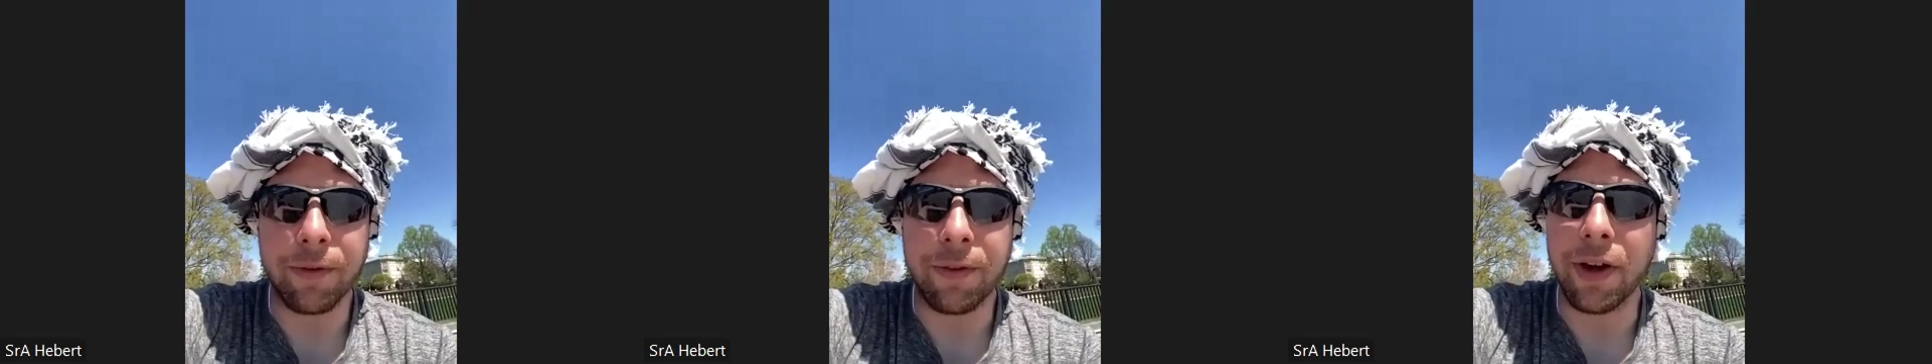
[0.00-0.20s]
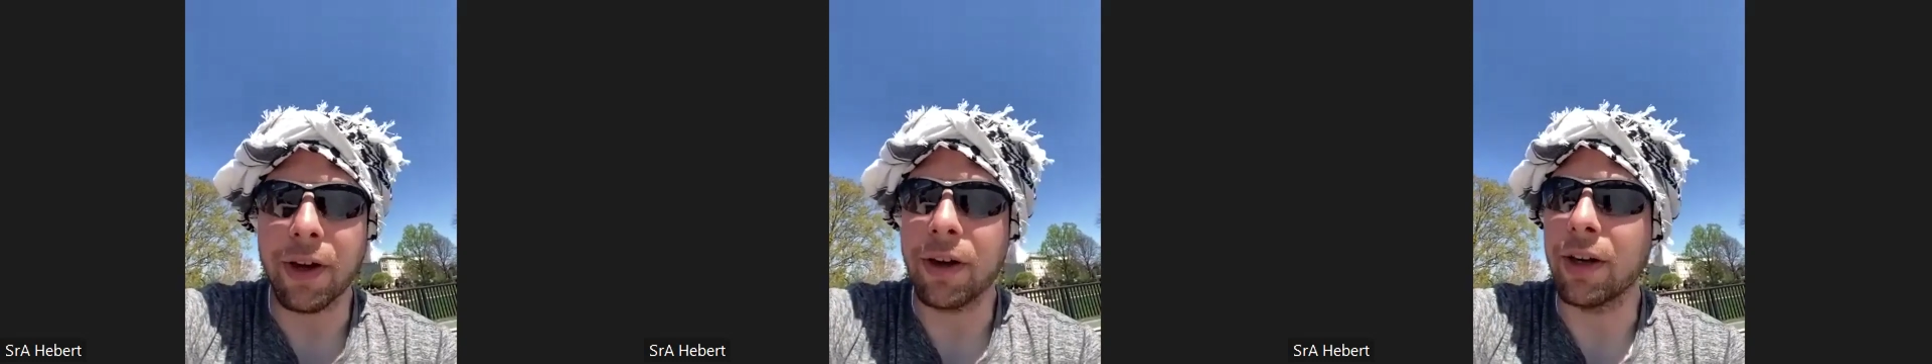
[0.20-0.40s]

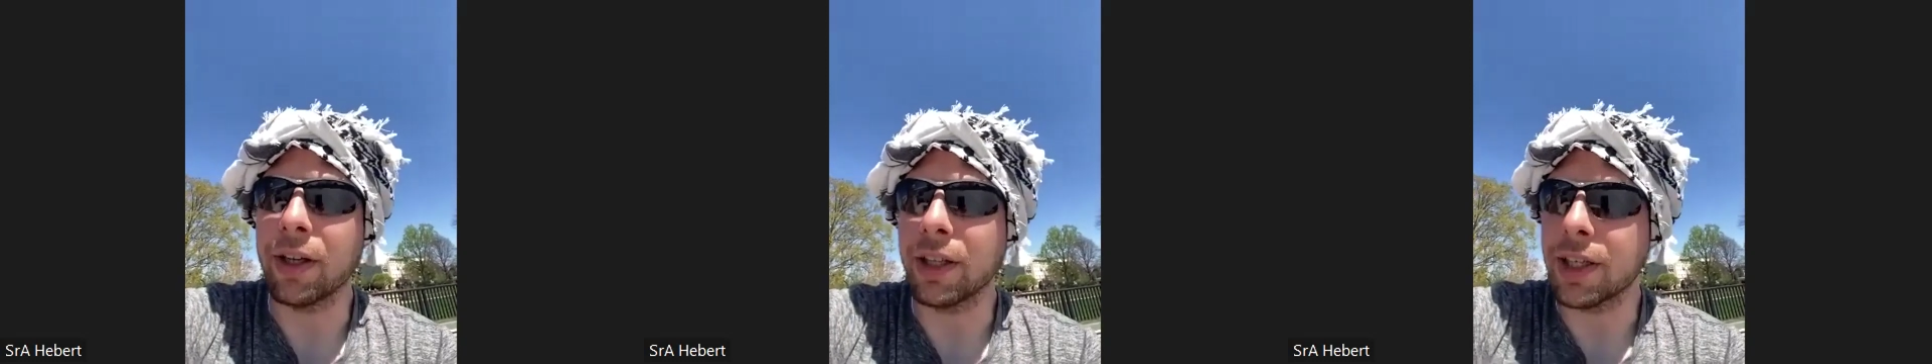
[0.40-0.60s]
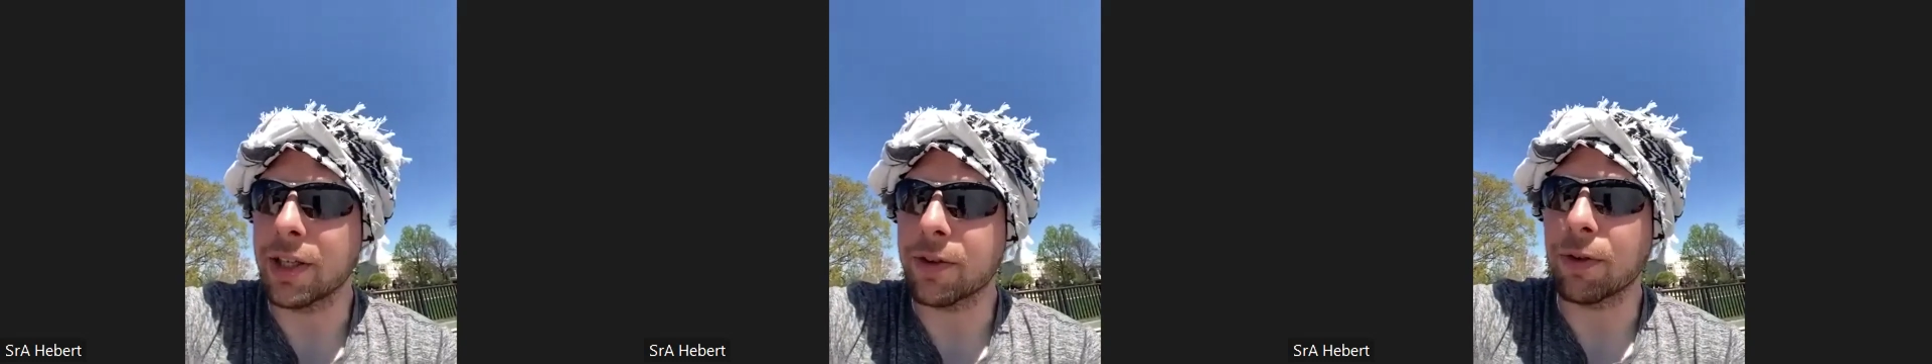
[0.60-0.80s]
fear,
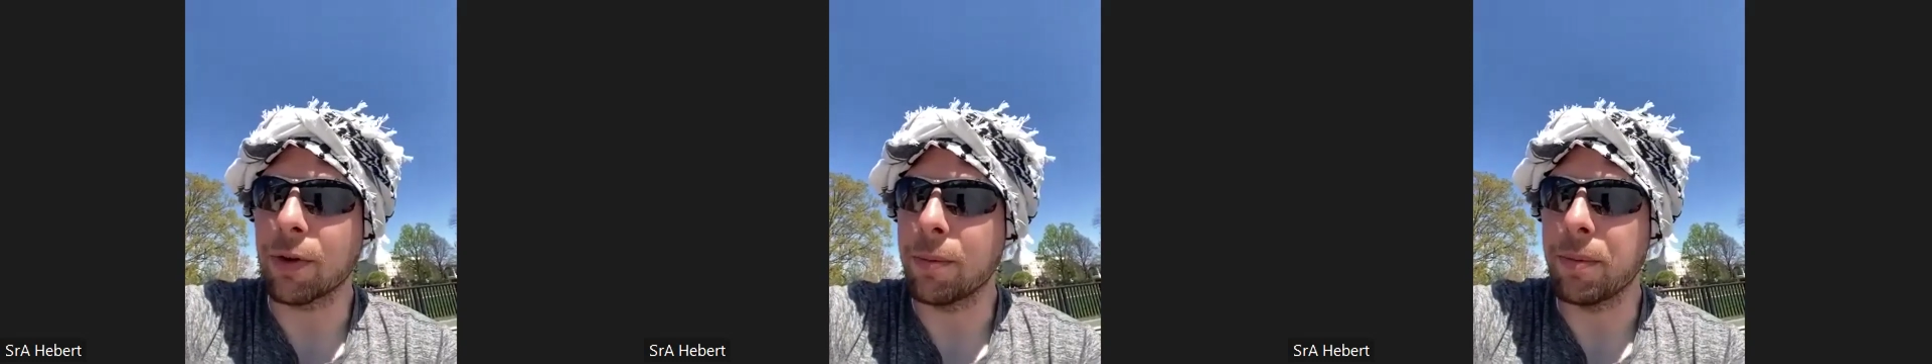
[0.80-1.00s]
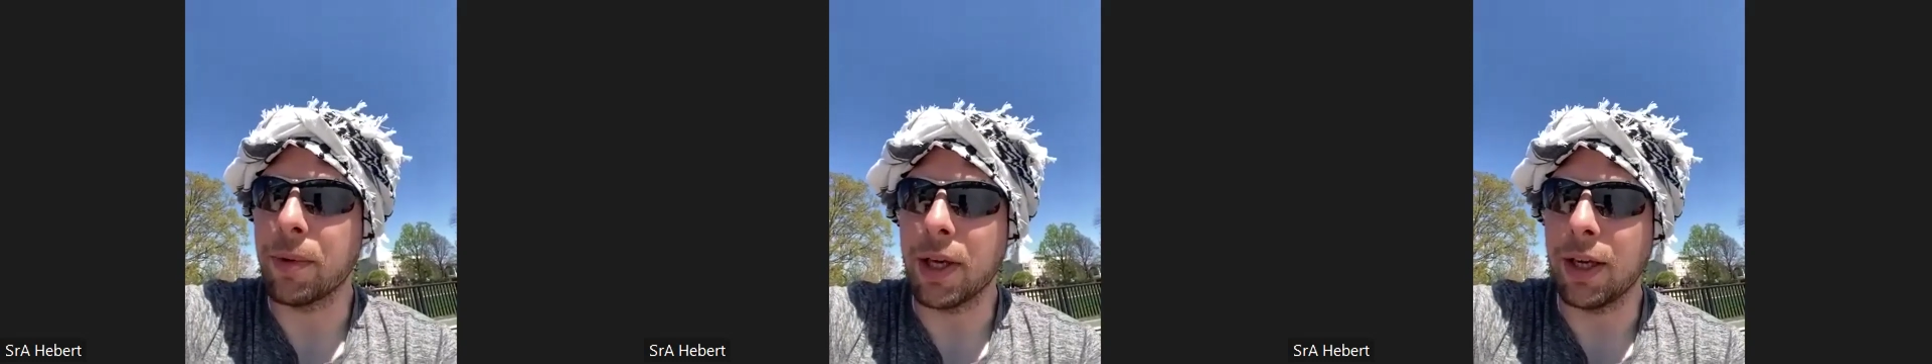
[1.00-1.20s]
at least
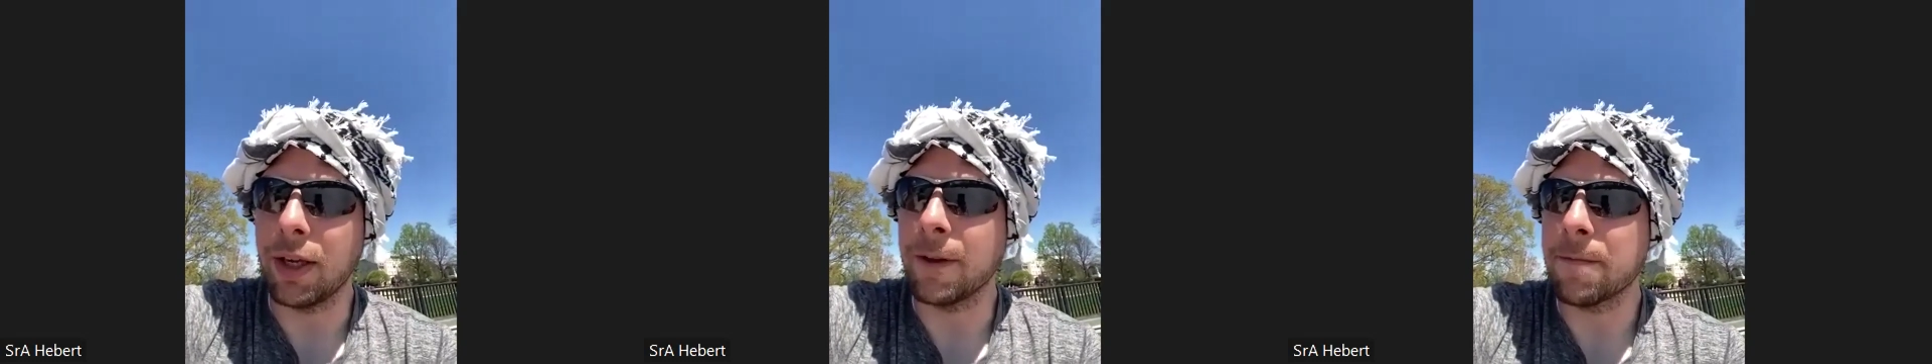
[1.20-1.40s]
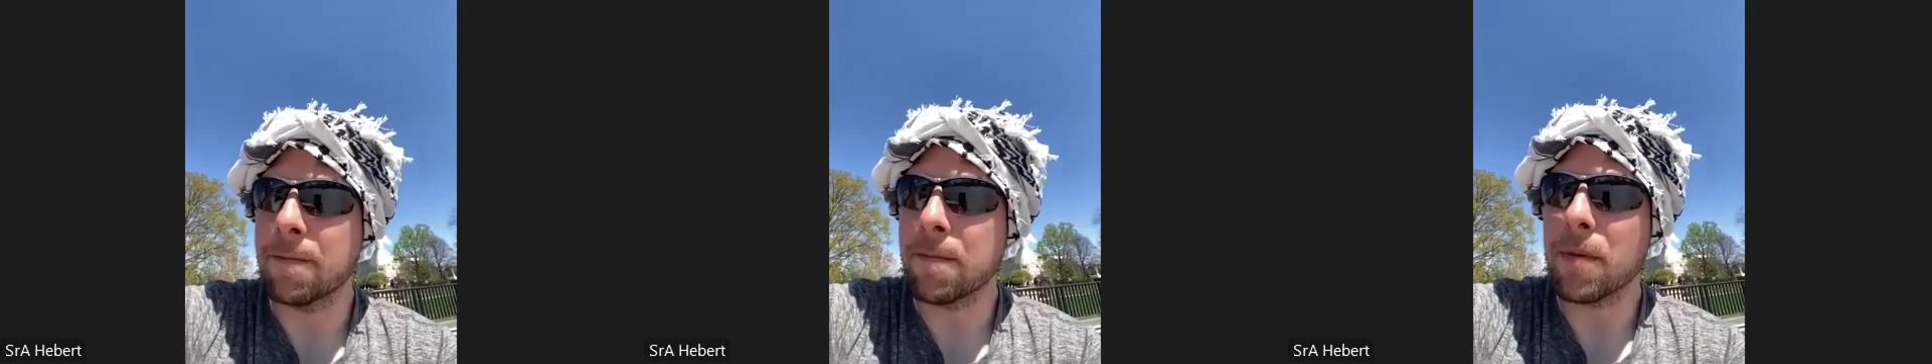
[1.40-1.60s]
from
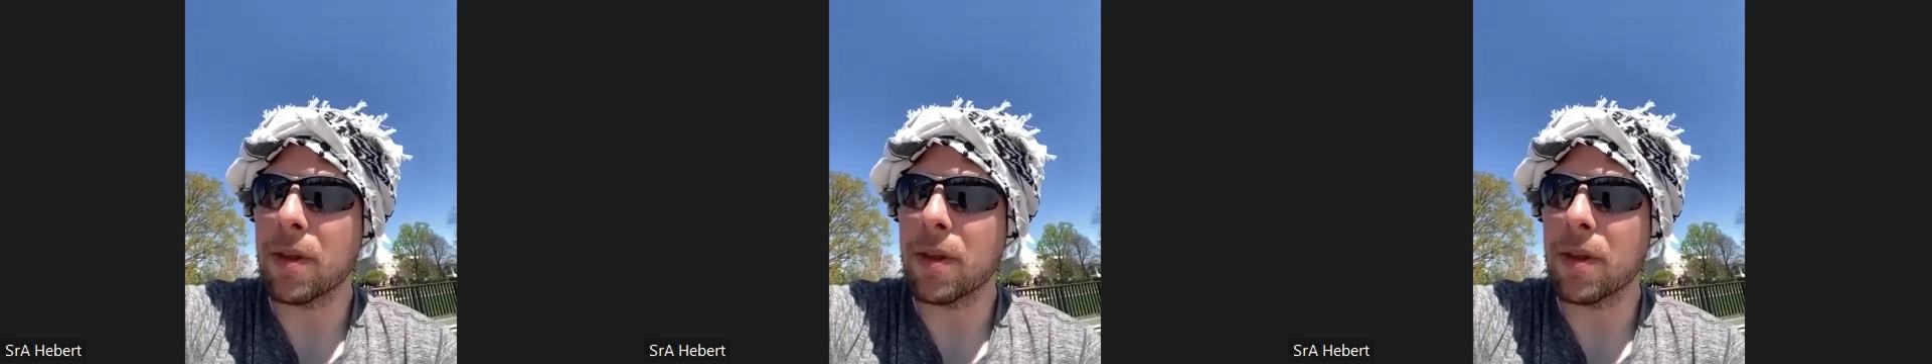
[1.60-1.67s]
me.